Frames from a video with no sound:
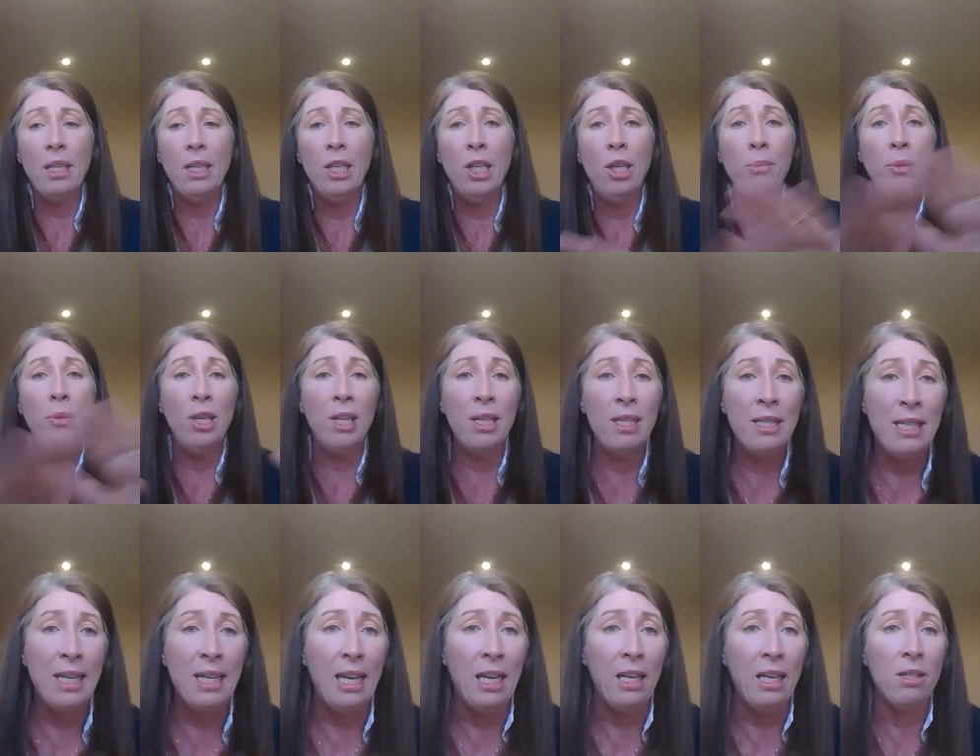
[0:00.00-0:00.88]

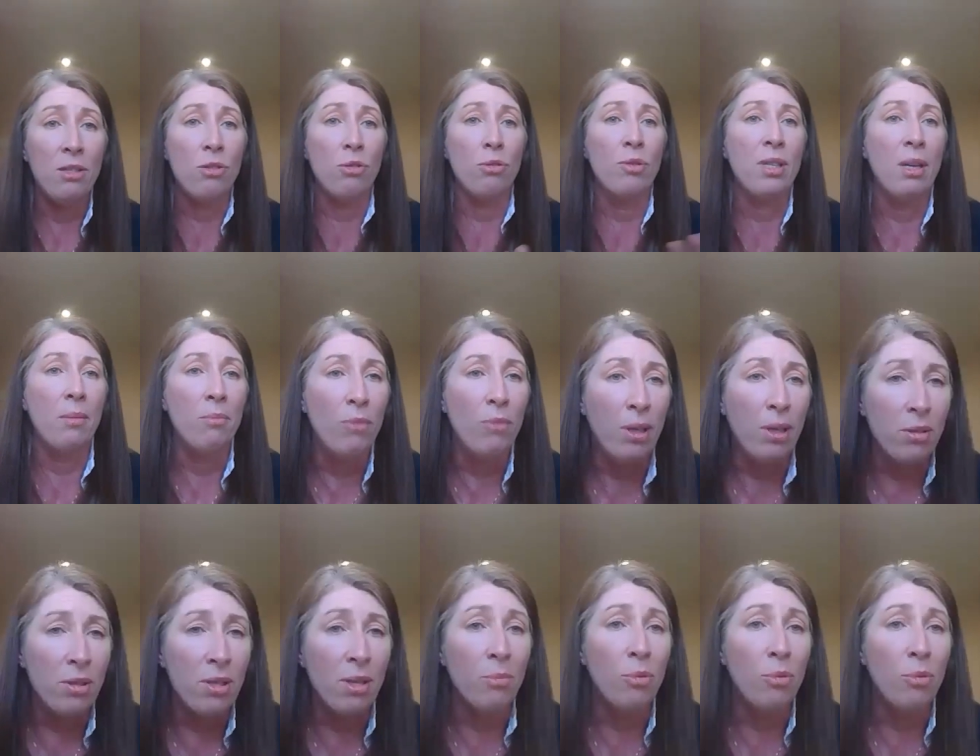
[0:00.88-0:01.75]
community. So some
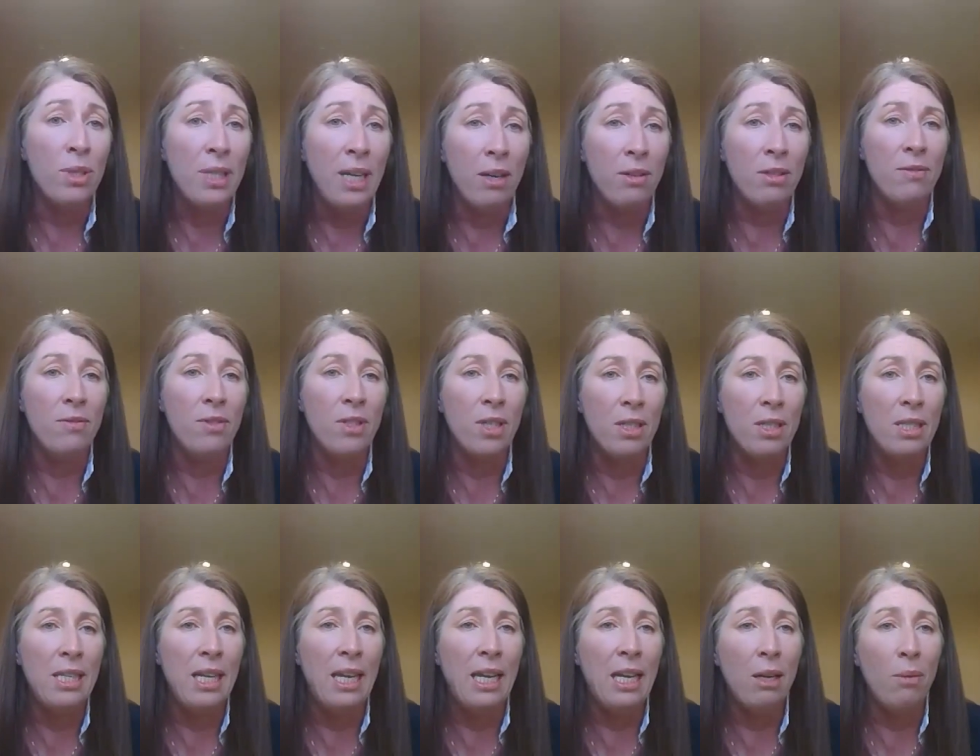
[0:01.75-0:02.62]
hotels have done
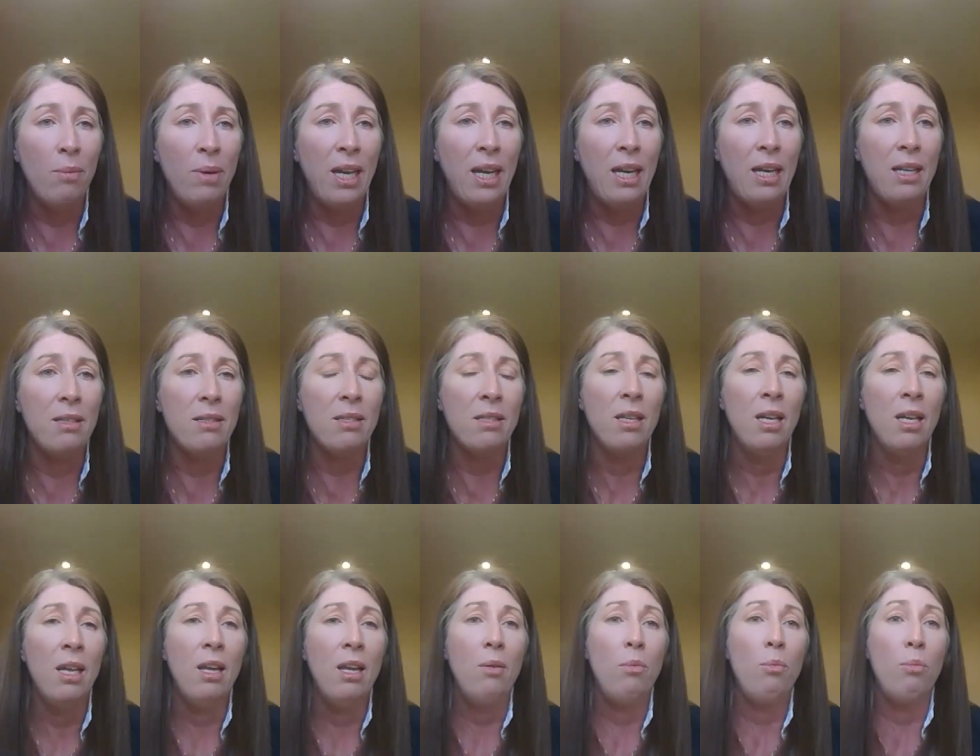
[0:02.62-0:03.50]
takeaways.
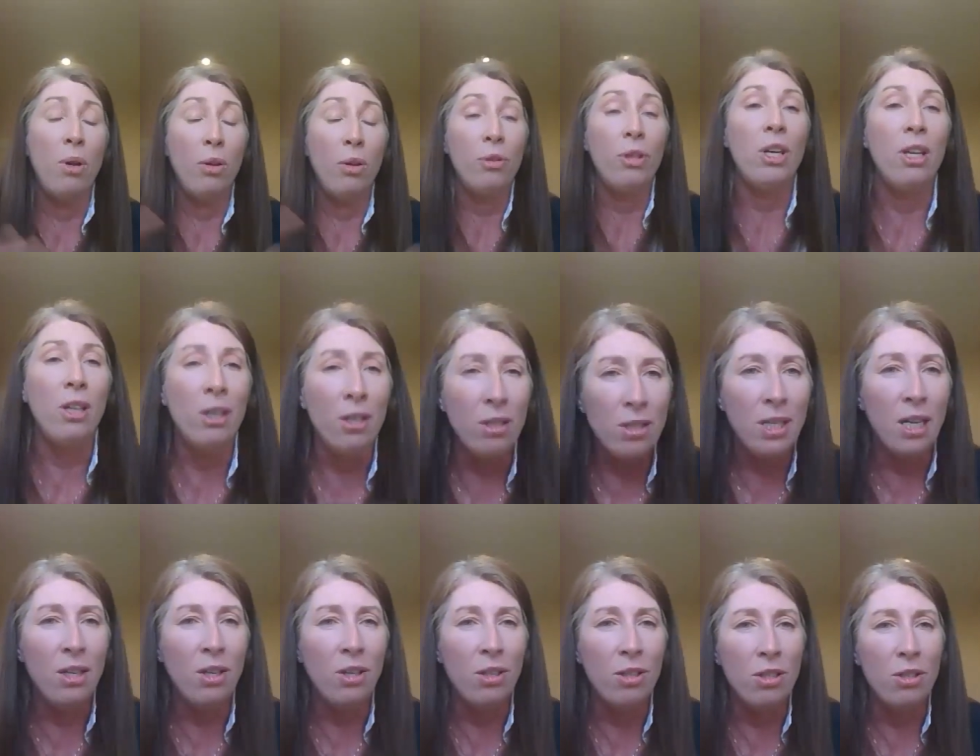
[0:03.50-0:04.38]
Will you
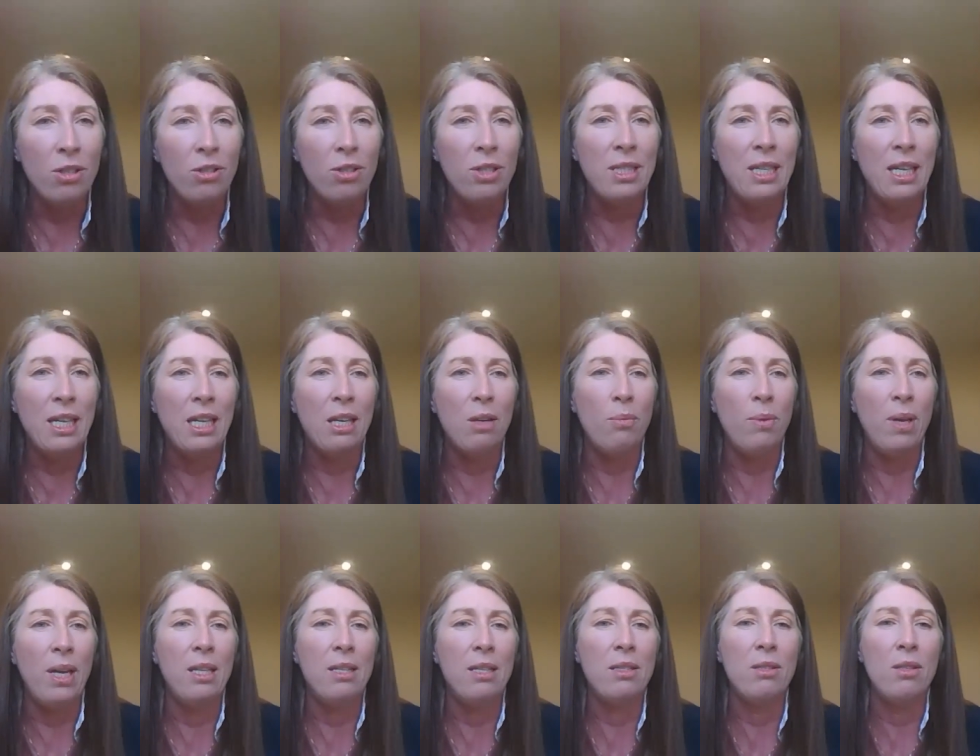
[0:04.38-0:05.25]
continue to do
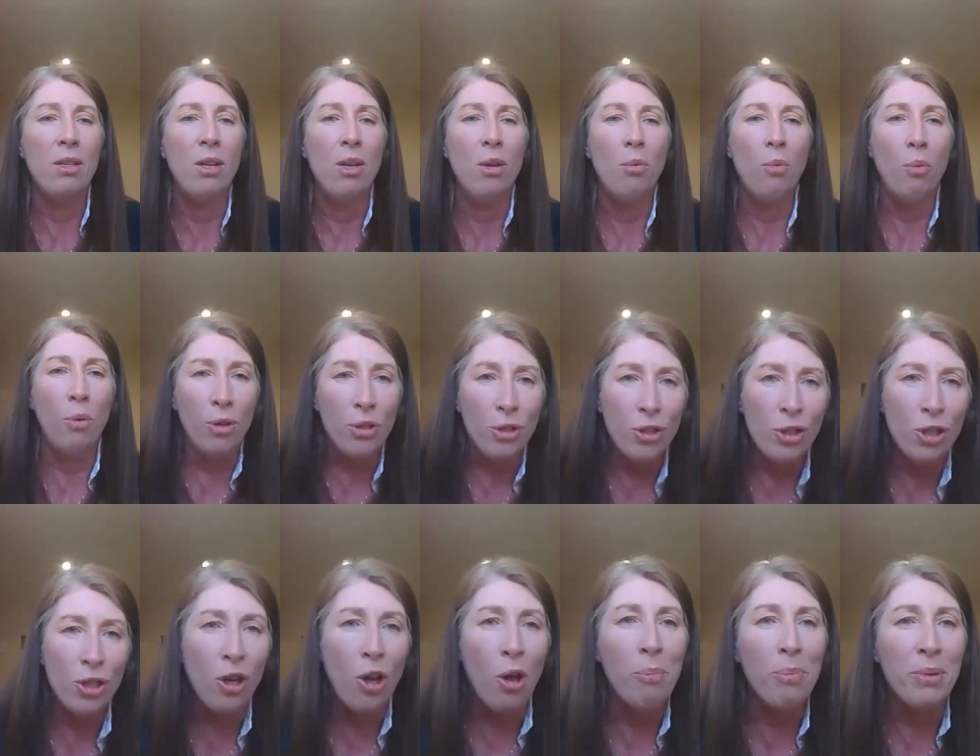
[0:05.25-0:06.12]
takeaways? What's
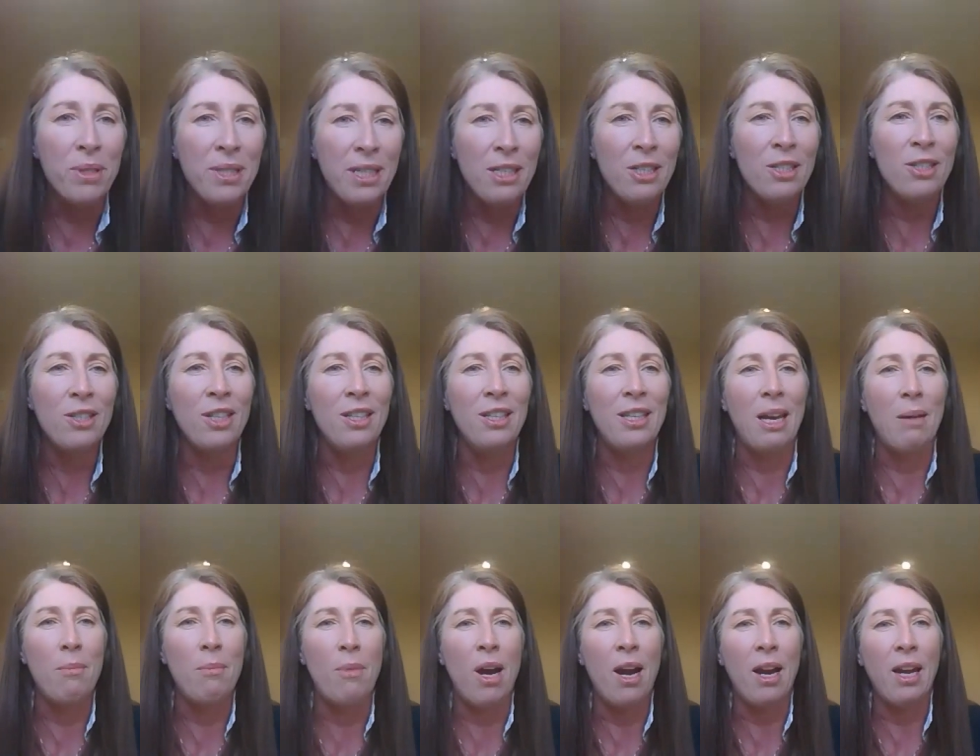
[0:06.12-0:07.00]
your competition in
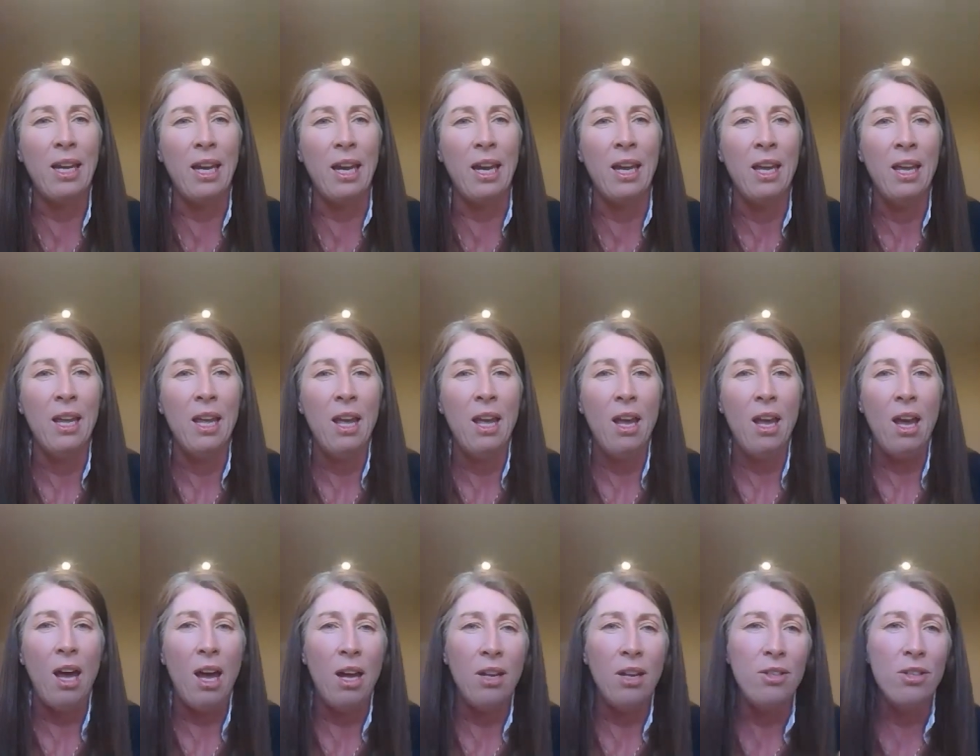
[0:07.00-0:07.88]
that market?
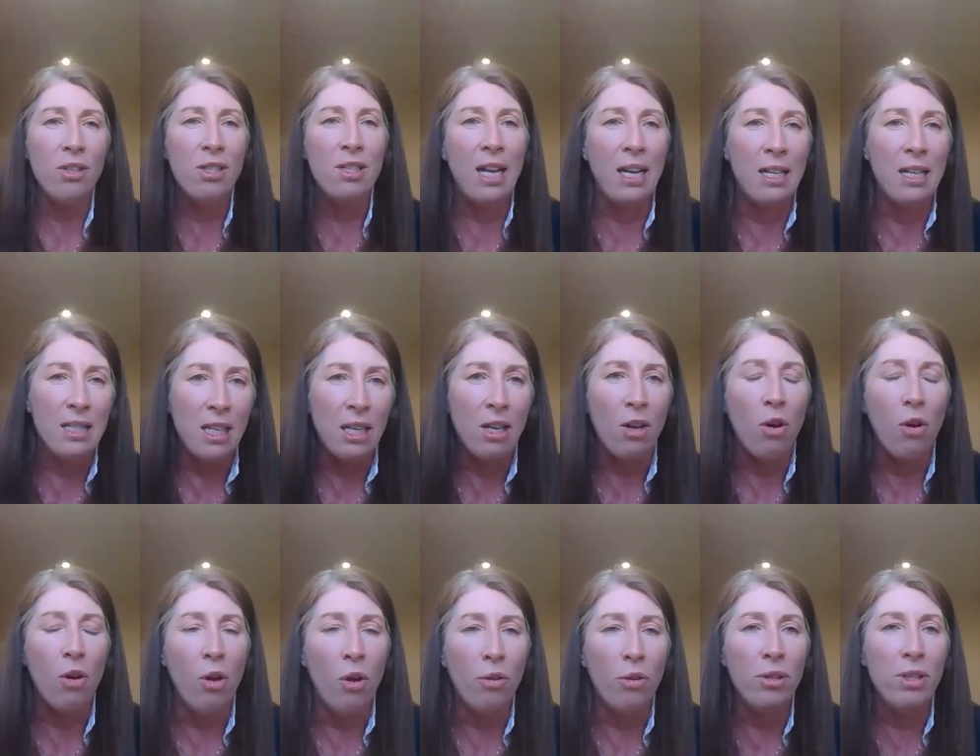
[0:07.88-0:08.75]
Understanding
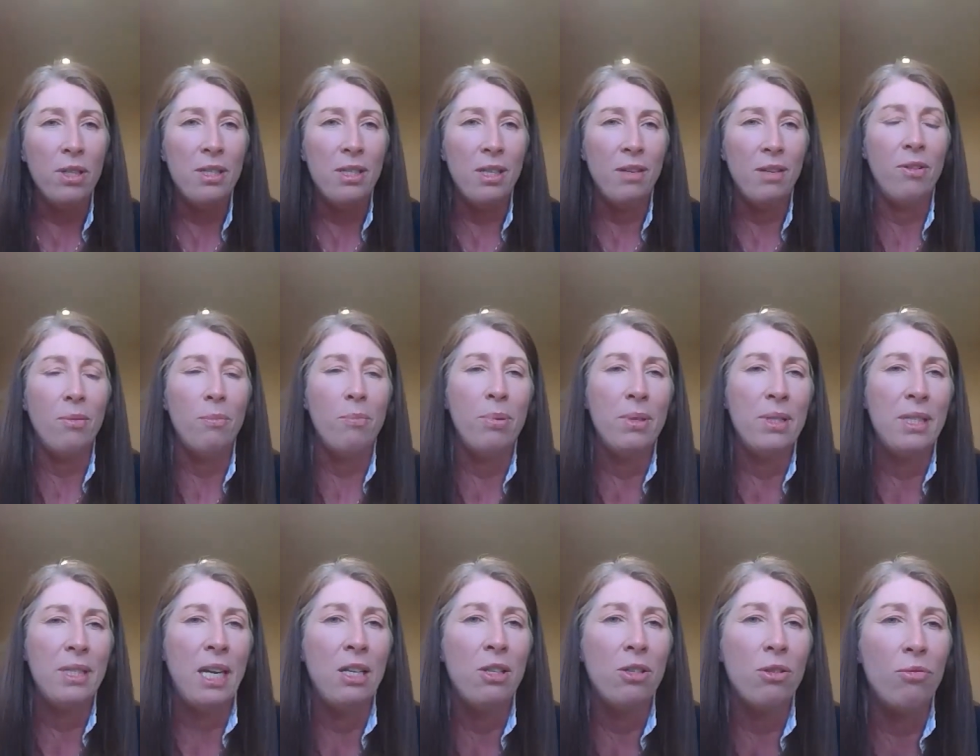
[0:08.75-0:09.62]
all the different
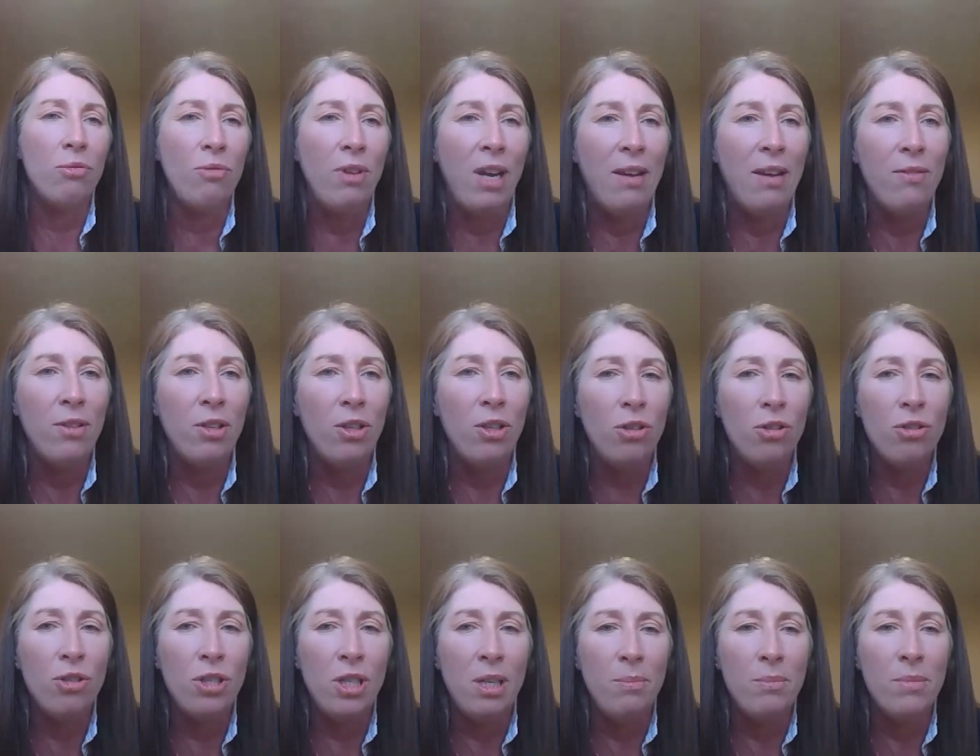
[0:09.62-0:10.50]
potential revenue
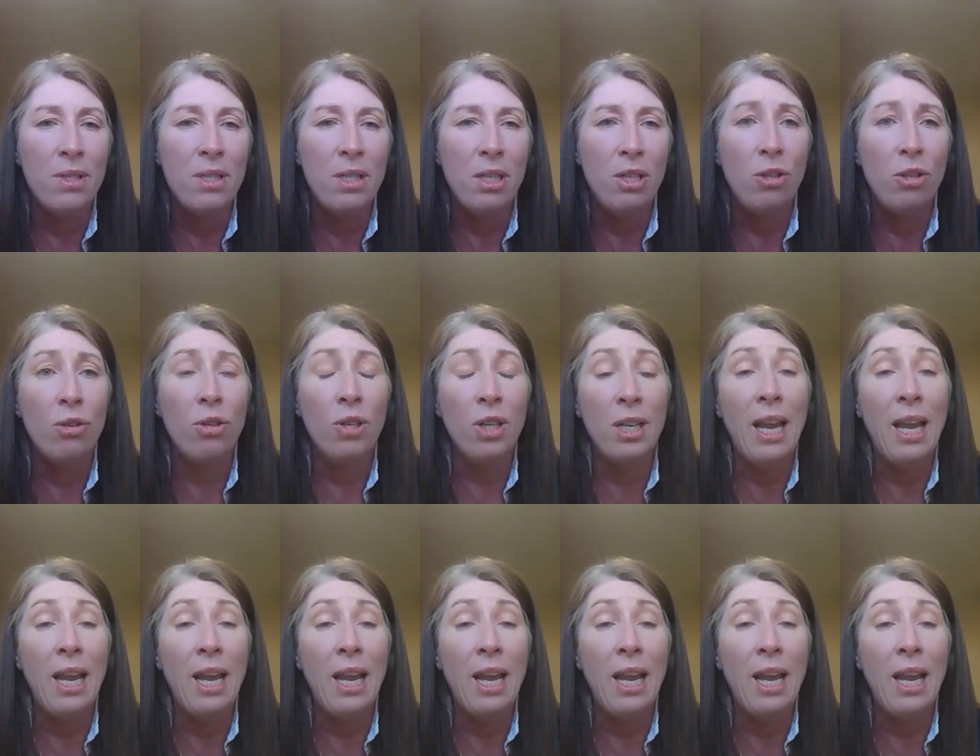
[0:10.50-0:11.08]
streams that you can